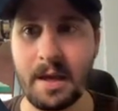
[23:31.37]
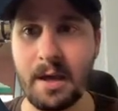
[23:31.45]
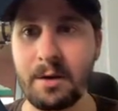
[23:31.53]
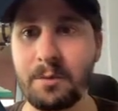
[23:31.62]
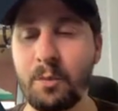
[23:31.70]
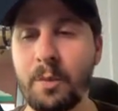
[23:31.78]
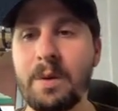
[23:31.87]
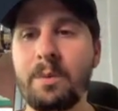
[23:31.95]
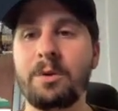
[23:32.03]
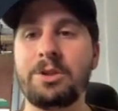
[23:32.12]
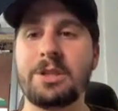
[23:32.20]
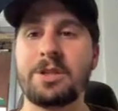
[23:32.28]
And we
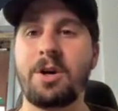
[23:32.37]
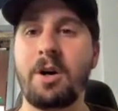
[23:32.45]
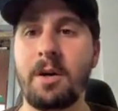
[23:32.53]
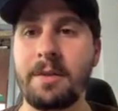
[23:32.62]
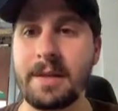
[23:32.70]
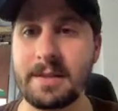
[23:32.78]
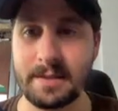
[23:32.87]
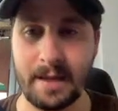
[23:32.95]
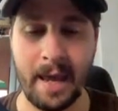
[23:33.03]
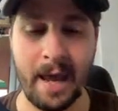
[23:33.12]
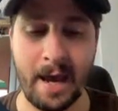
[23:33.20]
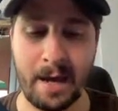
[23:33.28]
will just call this
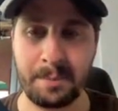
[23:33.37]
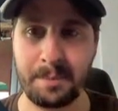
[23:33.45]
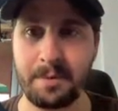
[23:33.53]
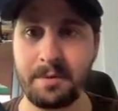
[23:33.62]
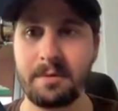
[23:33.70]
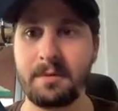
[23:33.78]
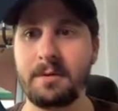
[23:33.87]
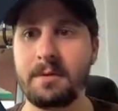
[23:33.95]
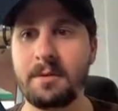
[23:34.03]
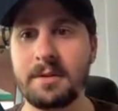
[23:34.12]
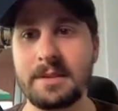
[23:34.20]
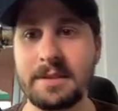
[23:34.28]
app
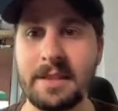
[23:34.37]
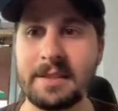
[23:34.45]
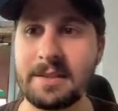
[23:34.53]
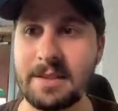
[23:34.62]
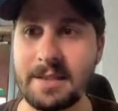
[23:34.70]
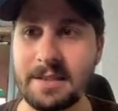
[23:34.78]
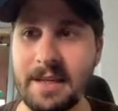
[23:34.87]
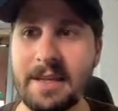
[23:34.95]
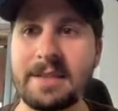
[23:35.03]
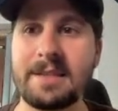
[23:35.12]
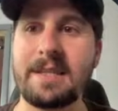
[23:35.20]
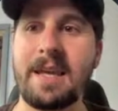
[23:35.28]
since this
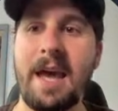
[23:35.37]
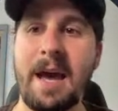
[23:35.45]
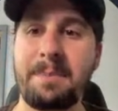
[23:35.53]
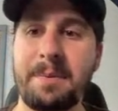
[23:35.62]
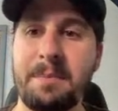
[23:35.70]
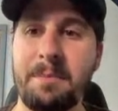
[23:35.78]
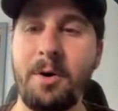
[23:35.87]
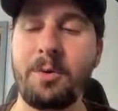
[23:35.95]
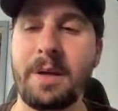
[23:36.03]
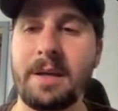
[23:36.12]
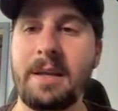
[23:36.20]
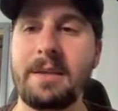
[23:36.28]
is the app
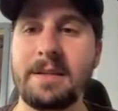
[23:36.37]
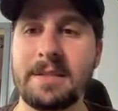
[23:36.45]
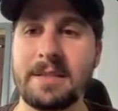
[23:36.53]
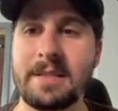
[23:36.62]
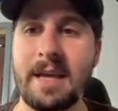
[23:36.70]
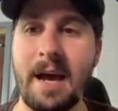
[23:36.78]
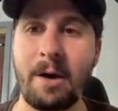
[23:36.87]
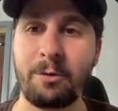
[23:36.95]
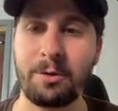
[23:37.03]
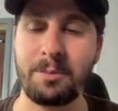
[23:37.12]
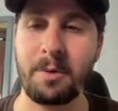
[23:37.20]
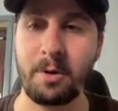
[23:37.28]
component and this is the
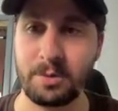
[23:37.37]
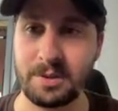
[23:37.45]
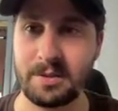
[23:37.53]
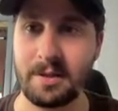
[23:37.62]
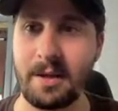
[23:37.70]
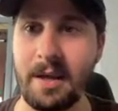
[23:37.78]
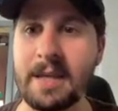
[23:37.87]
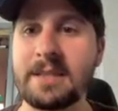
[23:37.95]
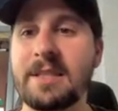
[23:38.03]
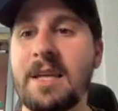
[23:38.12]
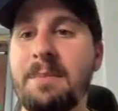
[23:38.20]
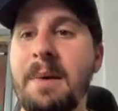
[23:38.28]
outermost
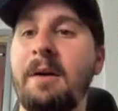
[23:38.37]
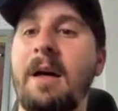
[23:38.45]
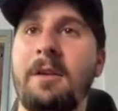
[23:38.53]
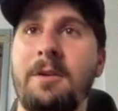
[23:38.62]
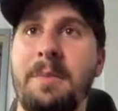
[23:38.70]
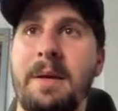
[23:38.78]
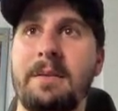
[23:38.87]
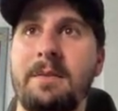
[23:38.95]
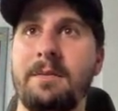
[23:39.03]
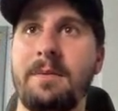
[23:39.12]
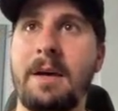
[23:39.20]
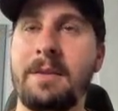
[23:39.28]
HTML
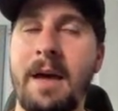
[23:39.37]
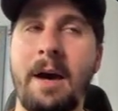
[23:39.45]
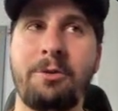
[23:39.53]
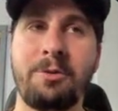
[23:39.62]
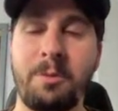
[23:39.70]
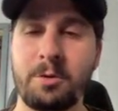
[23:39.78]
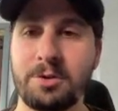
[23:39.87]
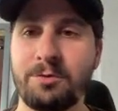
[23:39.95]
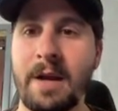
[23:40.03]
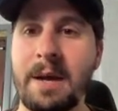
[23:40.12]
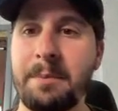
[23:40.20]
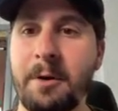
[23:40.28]
element, the outermost
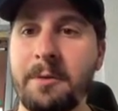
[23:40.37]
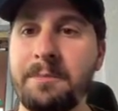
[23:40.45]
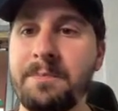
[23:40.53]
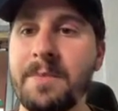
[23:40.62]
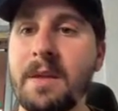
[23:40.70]
wrapper.